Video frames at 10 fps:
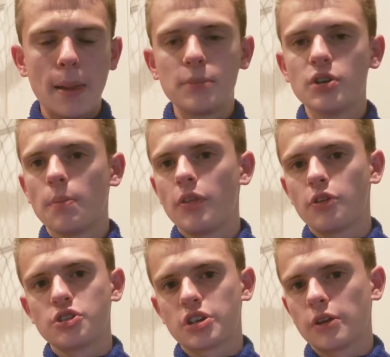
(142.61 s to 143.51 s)
Yeah, but they're
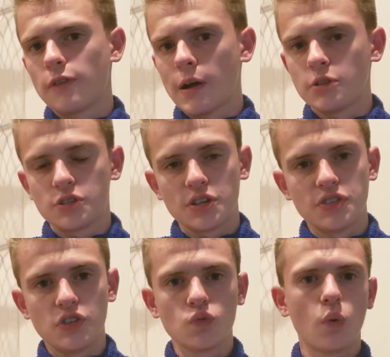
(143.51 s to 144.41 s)
just going to follow just because
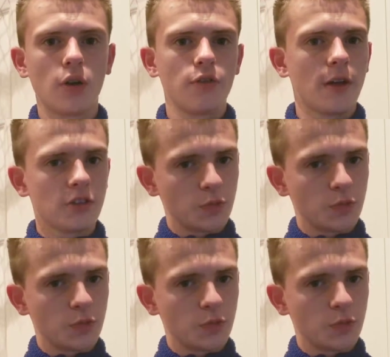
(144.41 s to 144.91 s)
this one famous